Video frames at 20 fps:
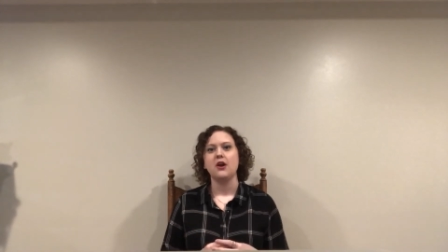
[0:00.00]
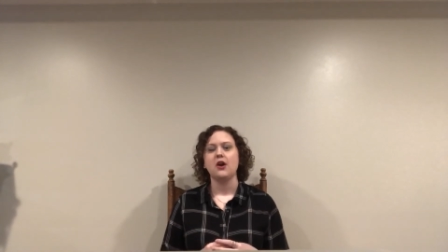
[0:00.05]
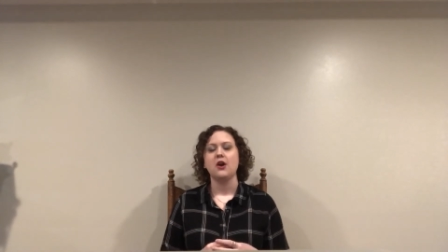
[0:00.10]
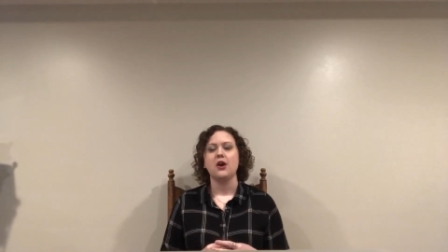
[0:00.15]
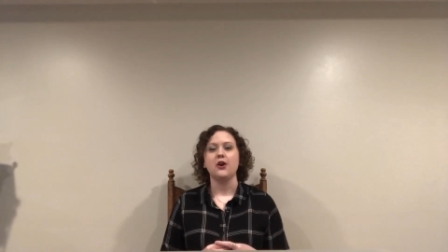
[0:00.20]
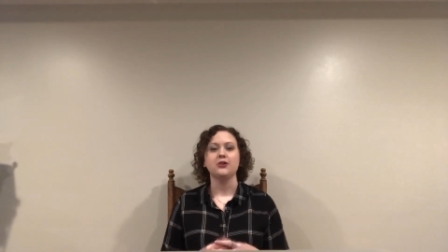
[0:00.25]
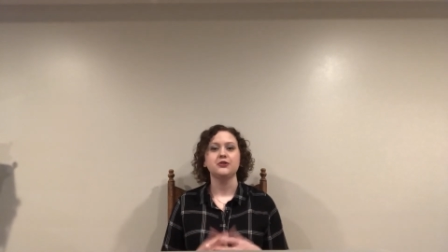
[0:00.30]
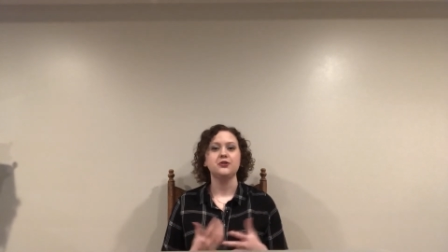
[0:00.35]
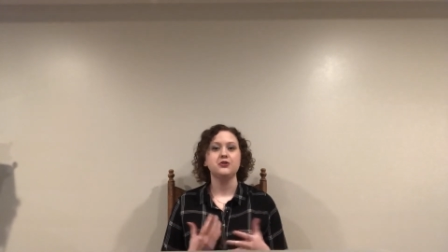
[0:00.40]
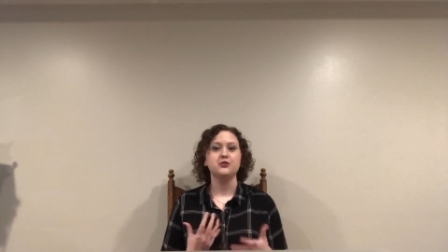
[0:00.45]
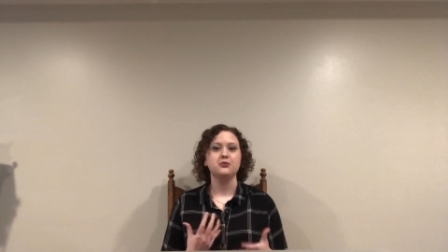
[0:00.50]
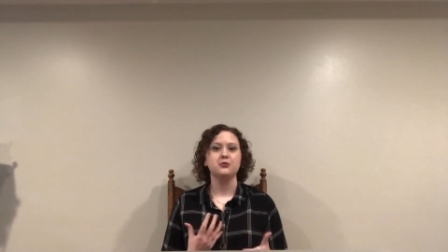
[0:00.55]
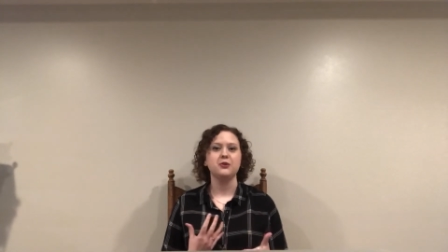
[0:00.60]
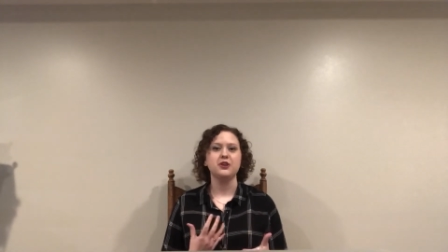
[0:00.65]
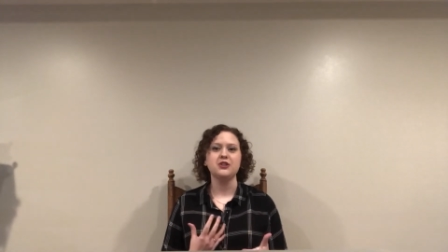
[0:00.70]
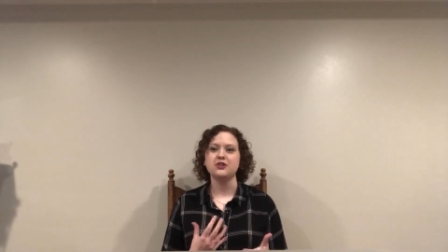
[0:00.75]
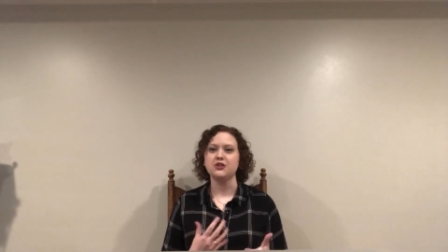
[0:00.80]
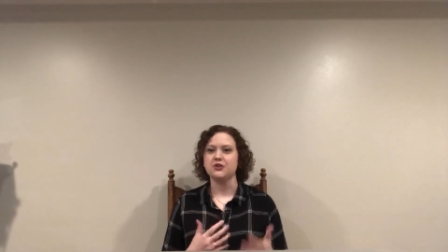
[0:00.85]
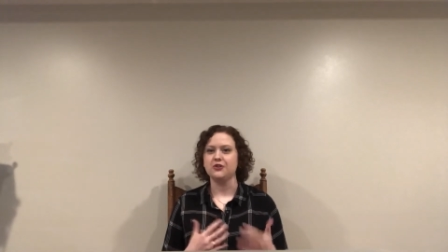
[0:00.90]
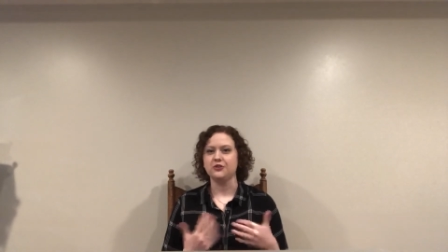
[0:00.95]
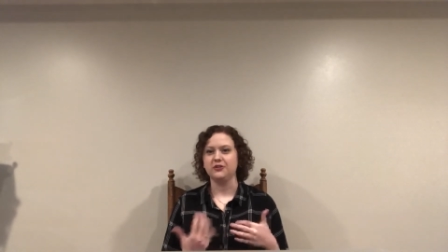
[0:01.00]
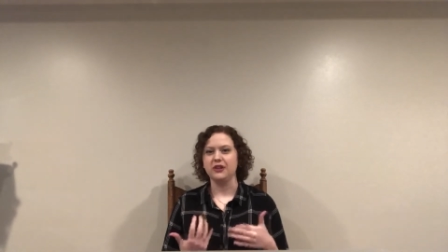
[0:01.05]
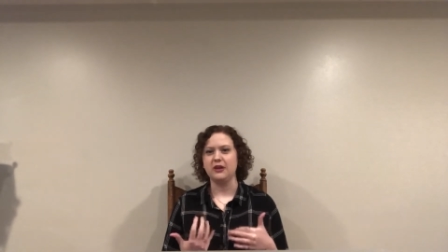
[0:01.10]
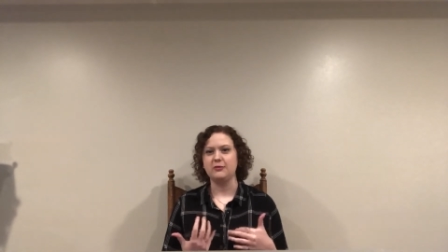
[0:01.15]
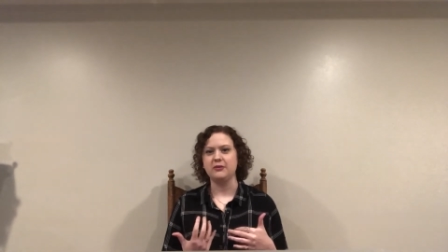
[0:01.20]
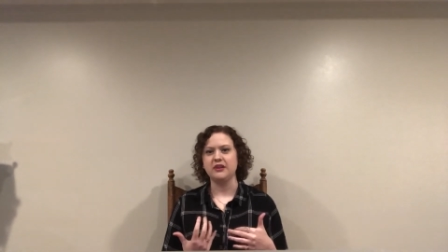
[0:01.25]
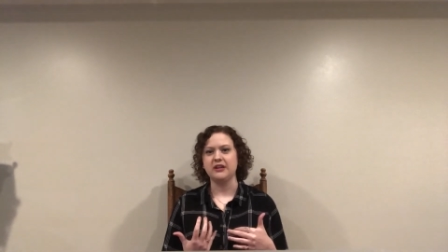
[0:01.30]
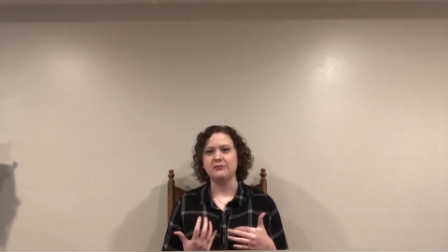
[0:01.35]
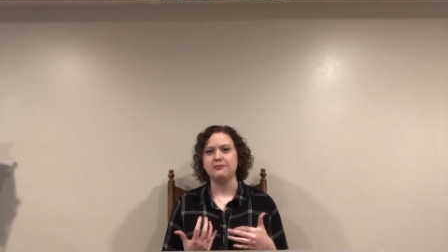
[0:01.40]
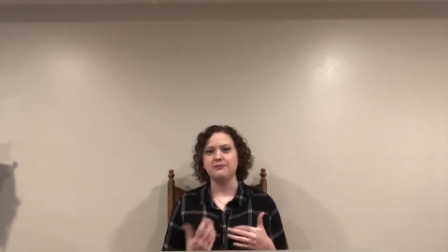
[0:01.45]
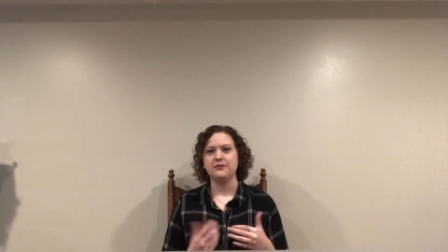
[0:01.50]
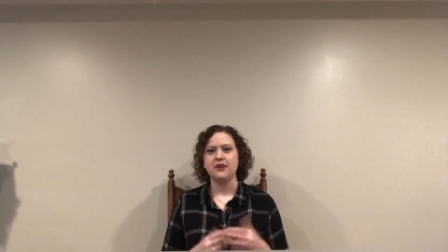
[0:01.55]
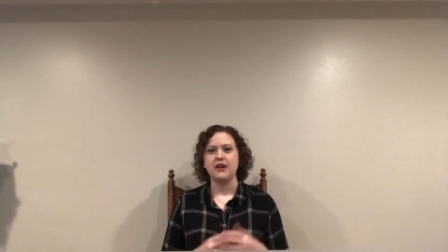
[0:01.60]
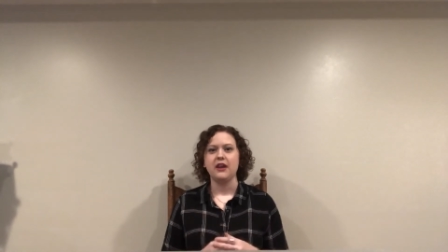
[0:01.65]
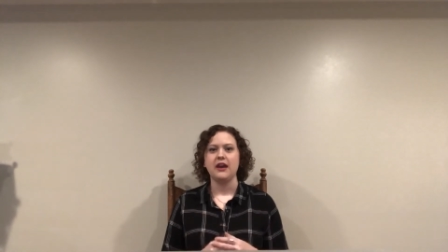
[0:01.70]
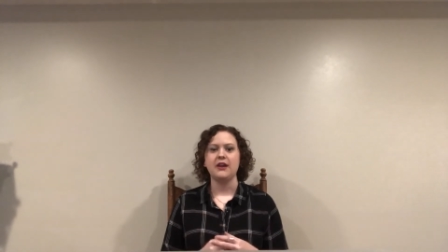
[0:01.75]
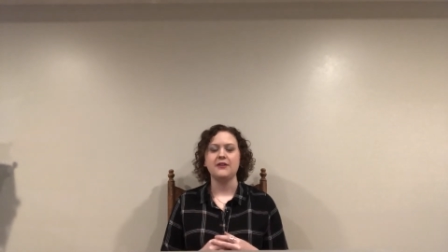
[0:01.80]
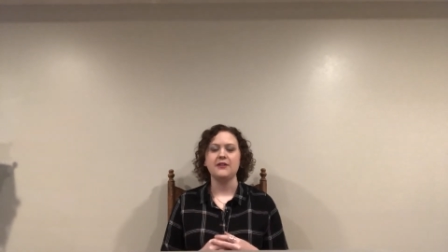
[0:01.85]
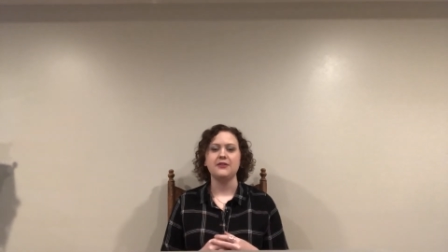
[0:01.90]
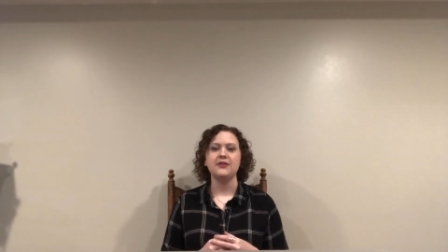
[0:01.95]
are too rigid or limiting,
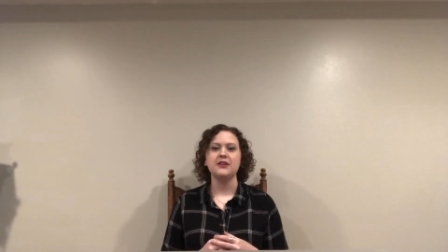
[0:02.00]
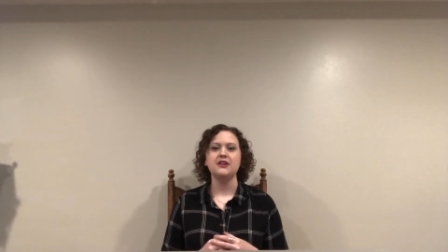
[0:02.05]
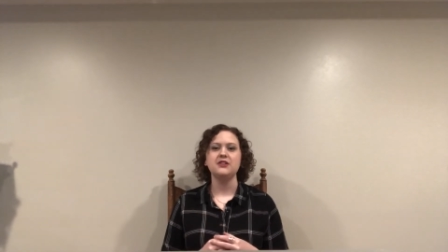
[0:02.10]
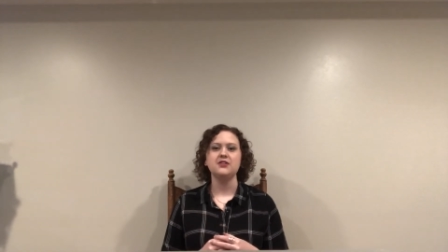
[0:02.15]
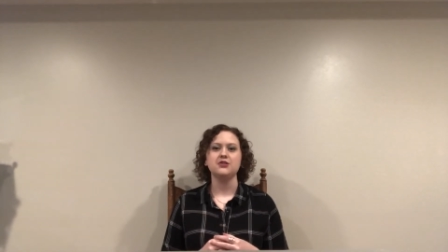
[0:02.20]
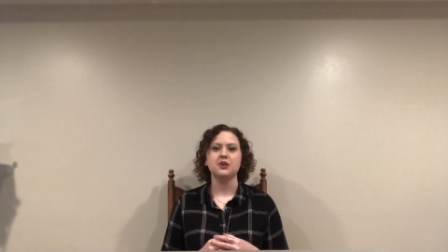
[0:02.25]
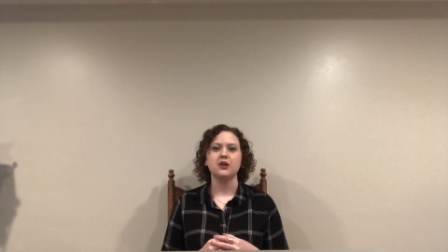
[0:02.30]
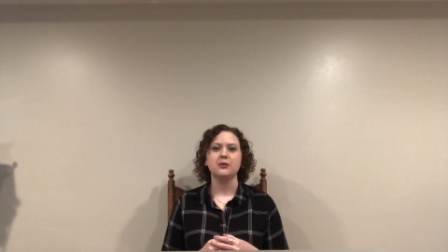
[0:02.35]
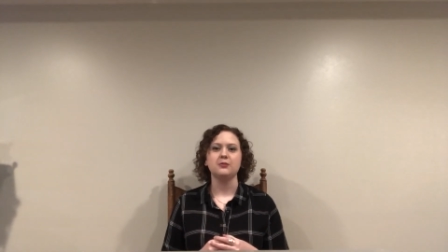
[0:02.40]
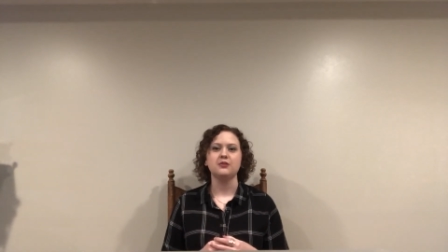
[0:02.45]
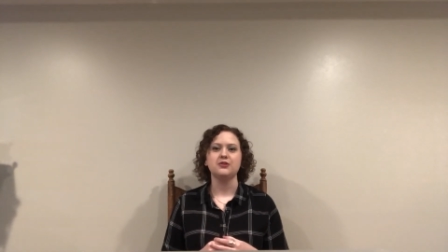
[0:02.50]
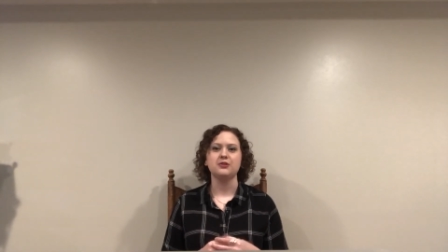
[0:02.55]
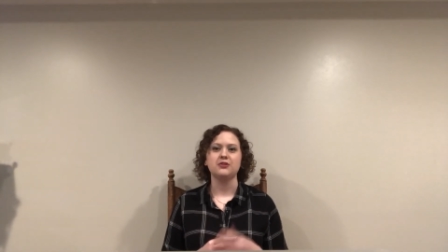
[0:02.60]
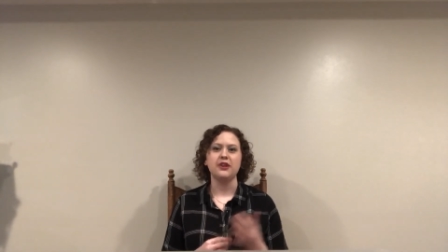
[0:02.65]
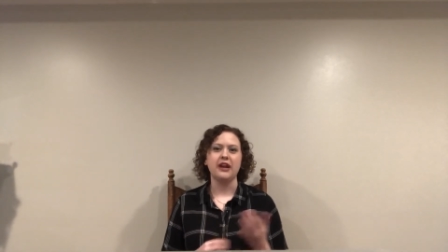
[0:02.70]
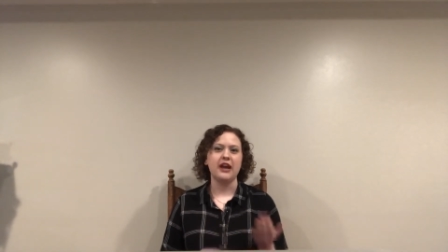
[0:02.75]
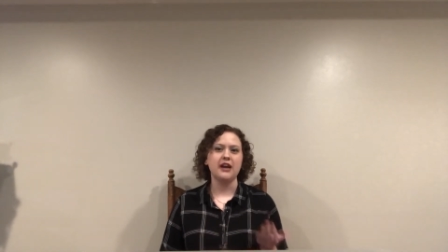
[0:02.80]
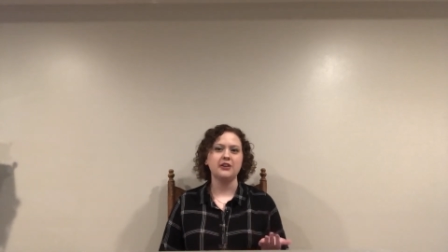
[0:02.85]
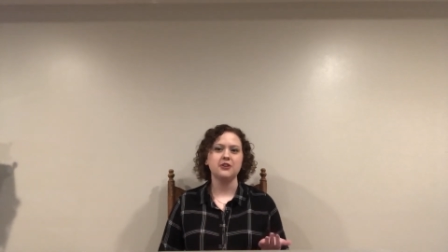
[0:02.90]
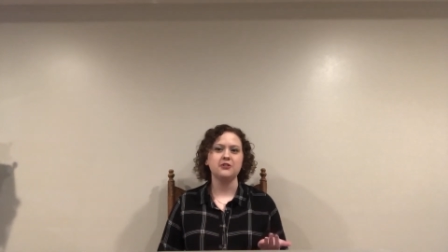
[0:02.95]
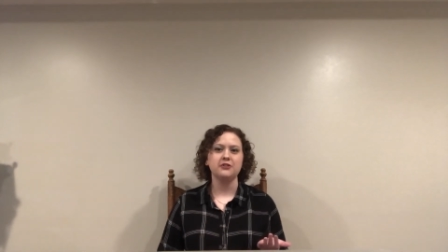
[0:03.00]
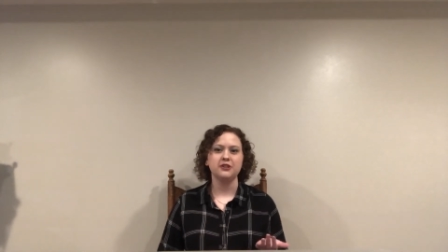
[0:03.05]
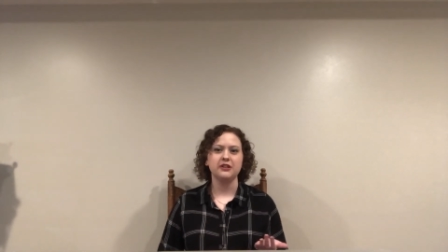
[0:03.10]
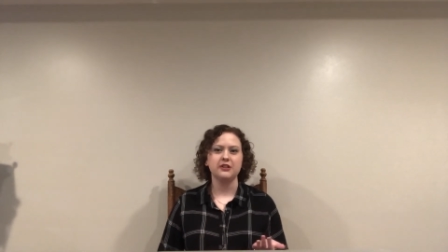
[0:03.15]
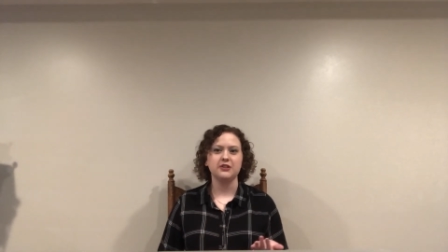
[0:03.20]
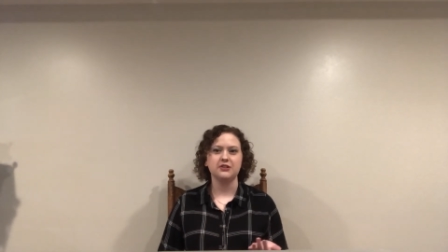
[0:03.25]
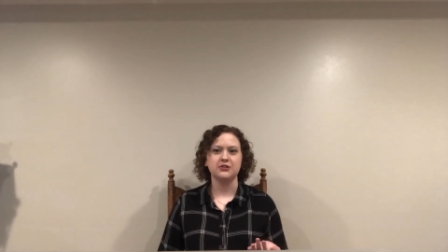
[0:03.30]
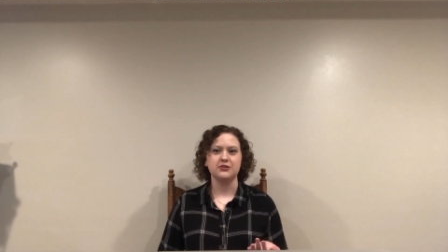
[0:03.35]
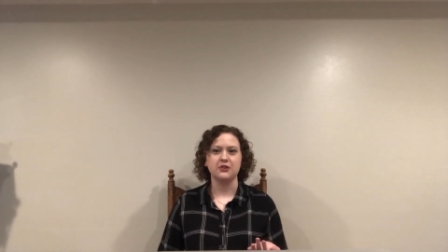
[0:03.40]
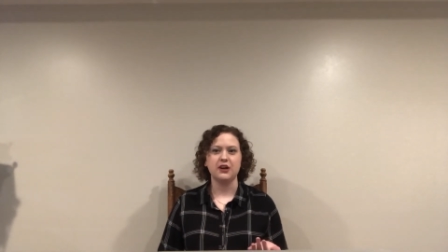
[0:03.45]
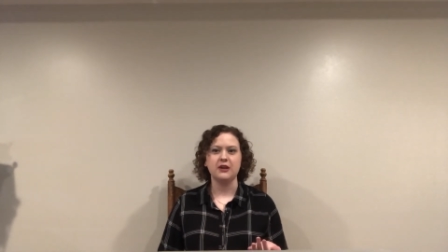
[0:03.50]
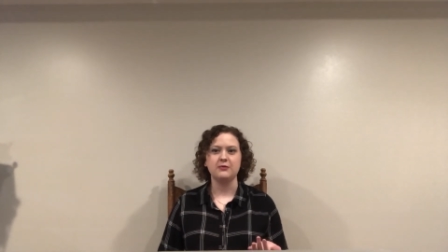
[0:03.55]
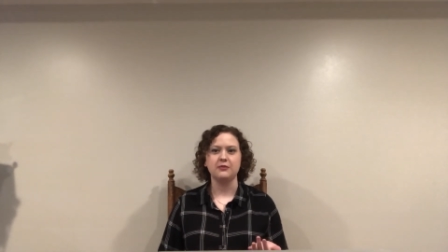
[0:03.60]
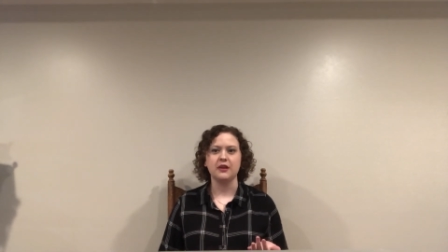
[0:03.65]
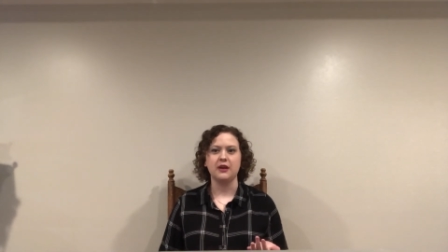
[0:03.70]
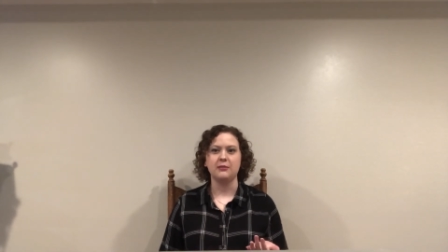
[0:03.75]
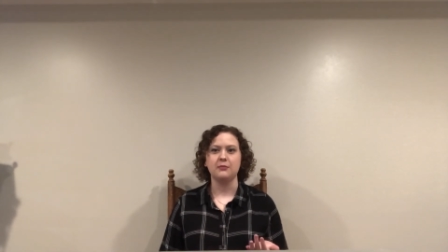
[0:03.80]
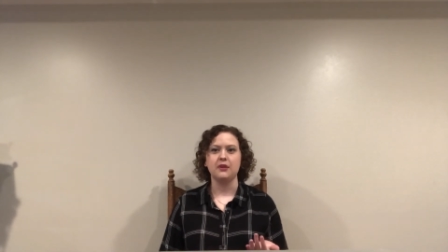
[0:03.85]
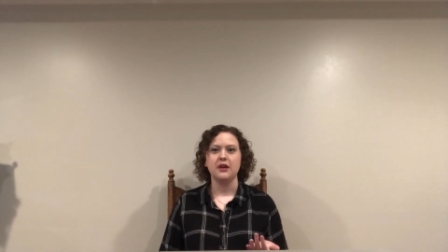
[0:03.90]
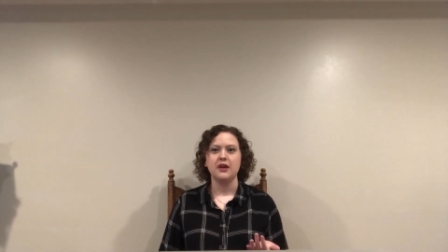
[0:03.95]
and that these terms don't accurately describe
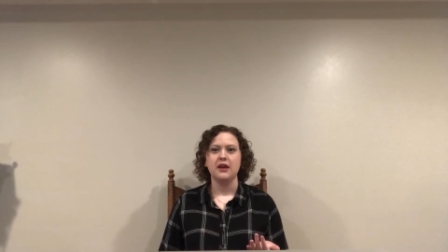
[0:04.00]
them